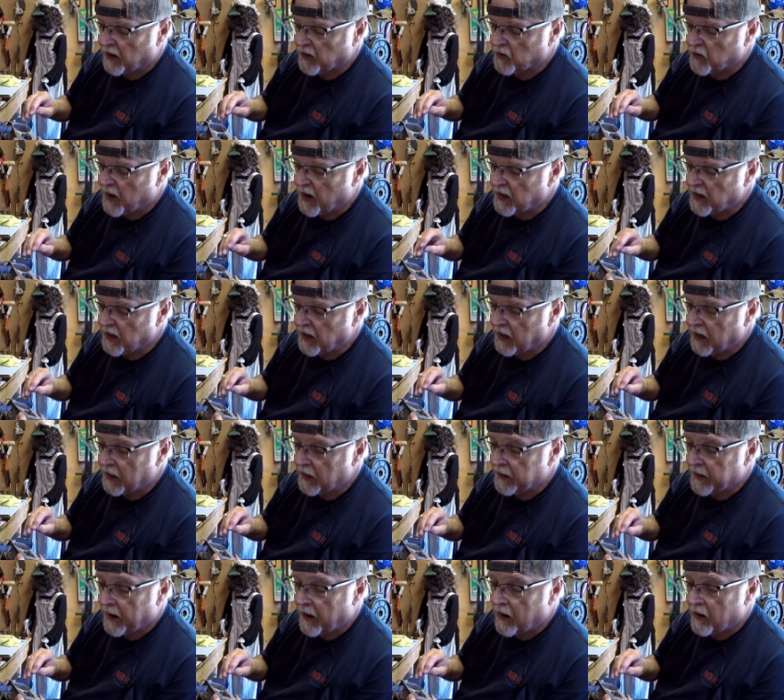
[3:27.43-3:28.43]
I tried to
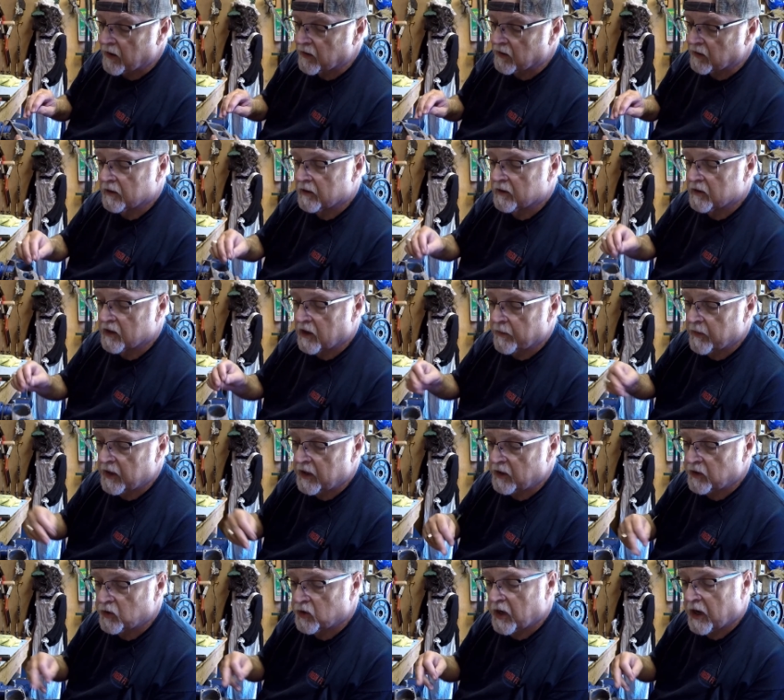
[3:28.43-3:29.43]
get it out. Some
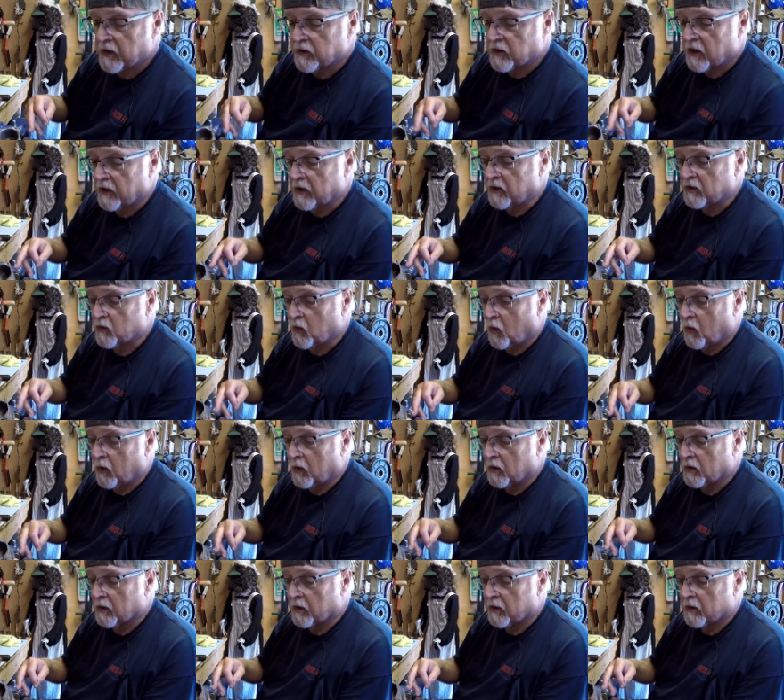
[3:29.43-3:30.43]
of these jets on these
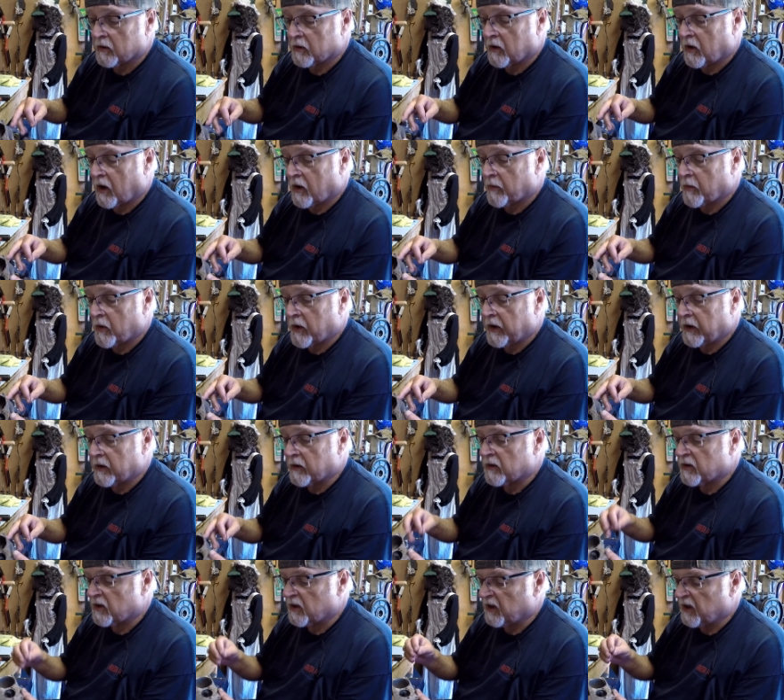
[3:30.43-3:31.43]
old
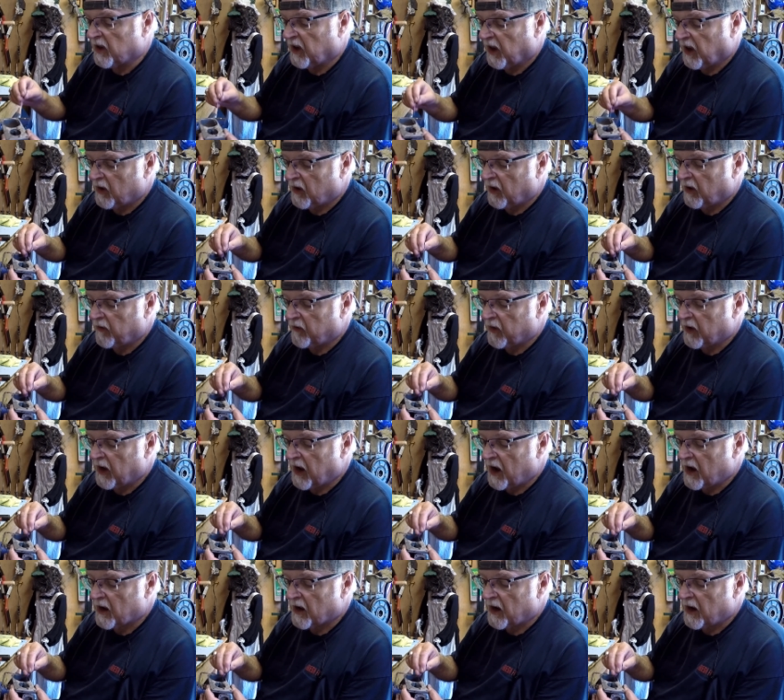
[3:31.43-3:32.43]
carburetors, if you
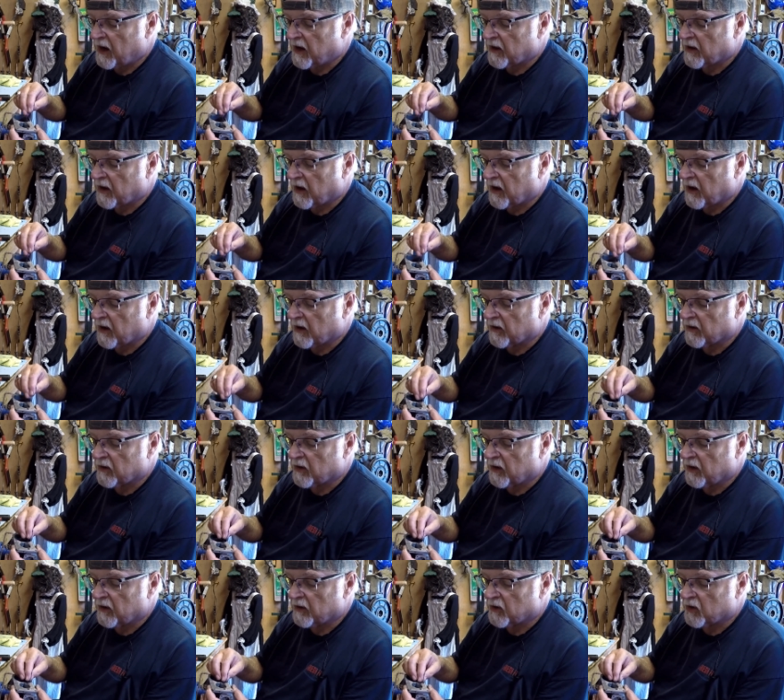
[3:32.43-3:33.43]
can't get it to
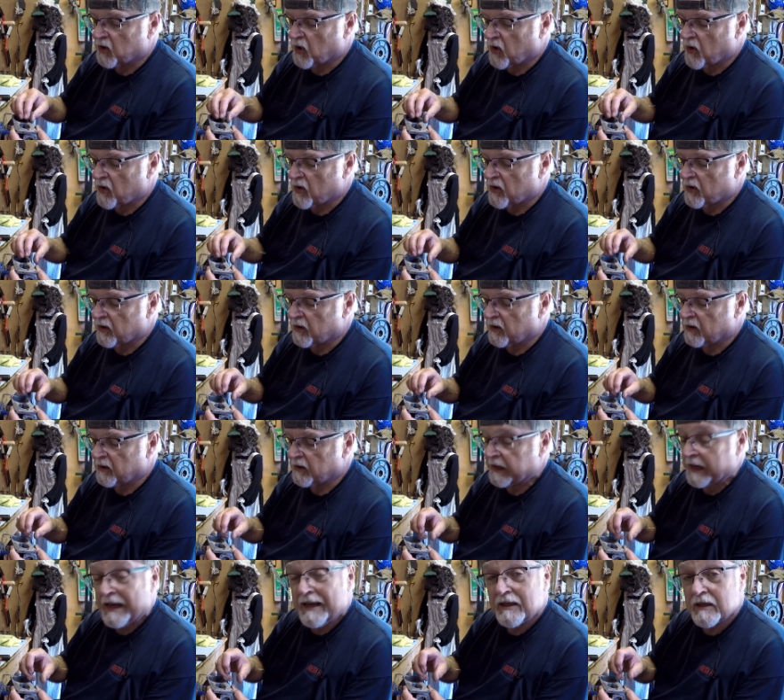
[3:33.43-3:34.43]
turn
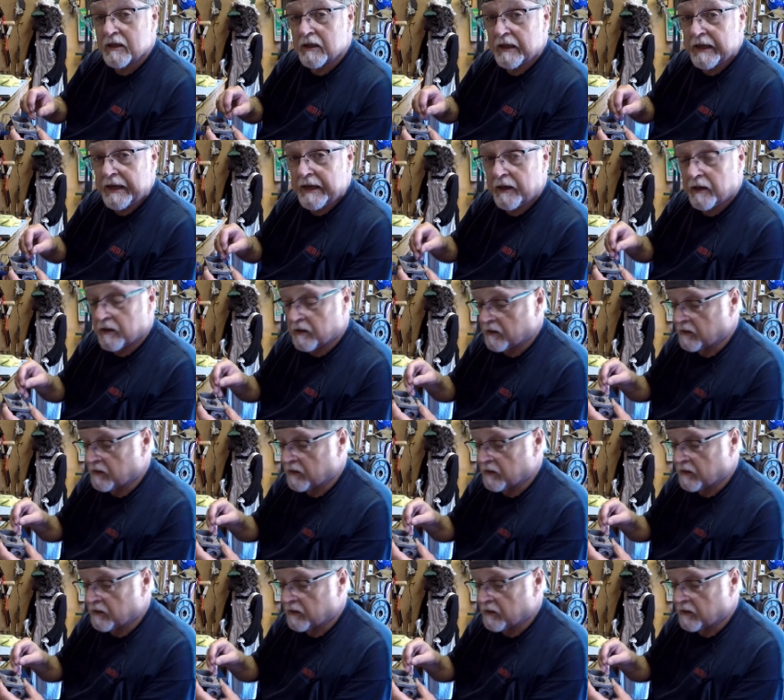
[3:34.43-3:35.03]
easily,